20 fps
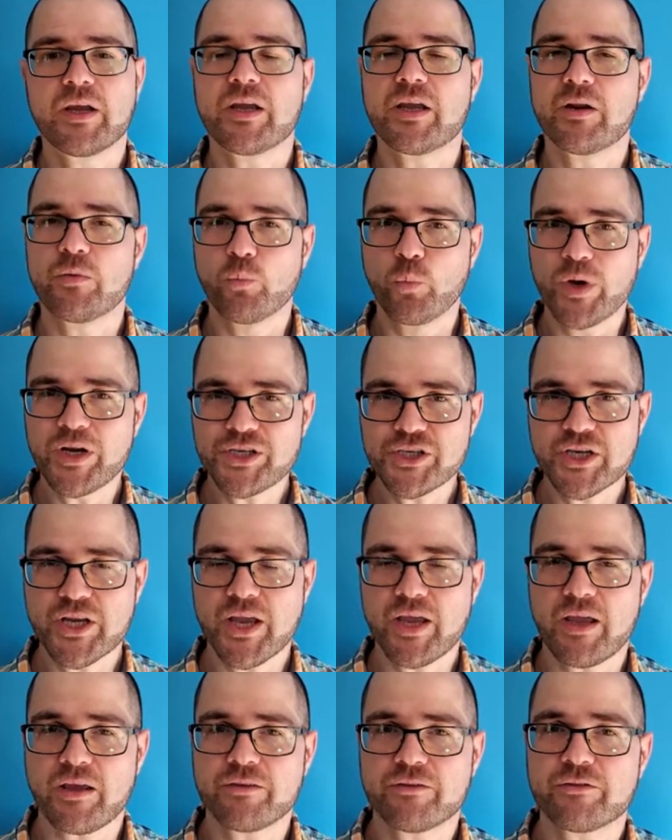In which
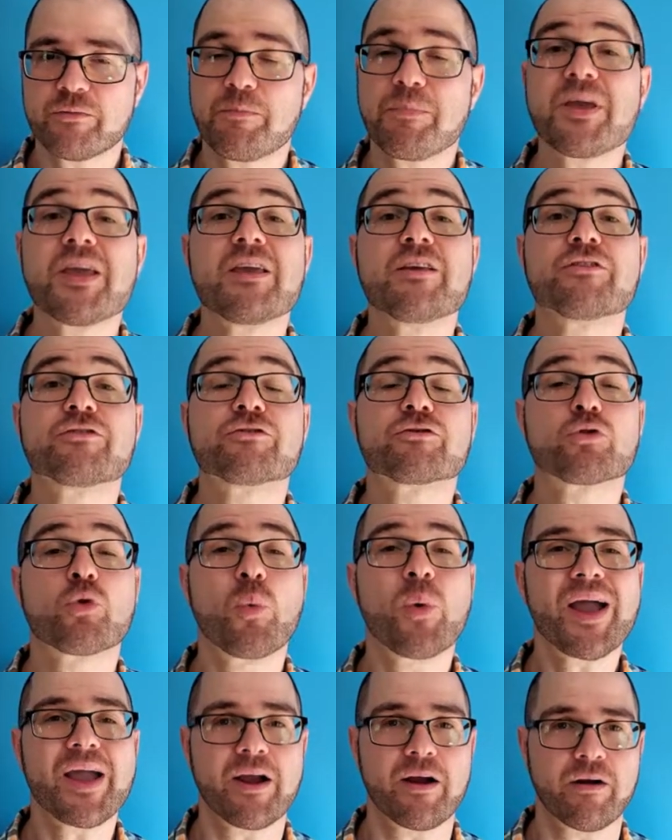case, p
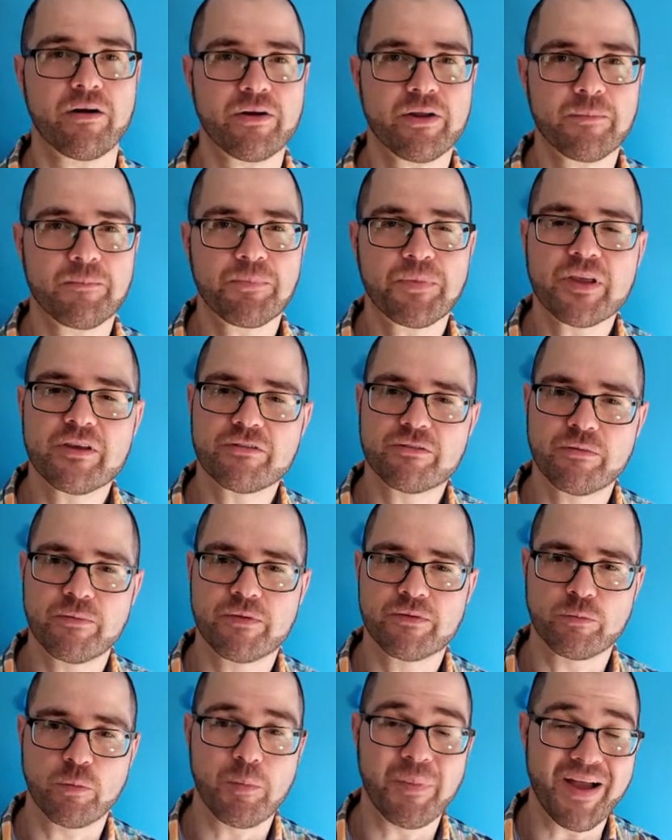squared is
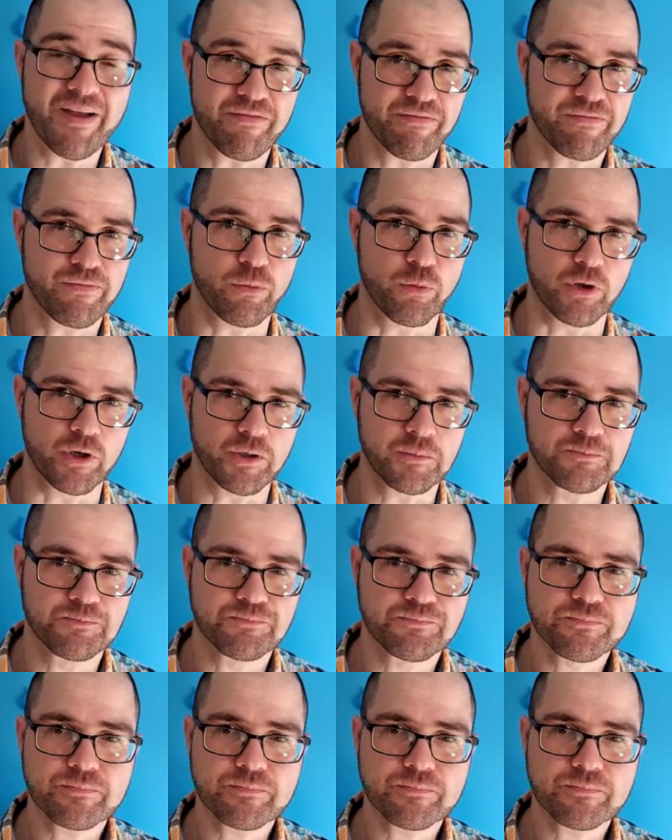divisible by 4.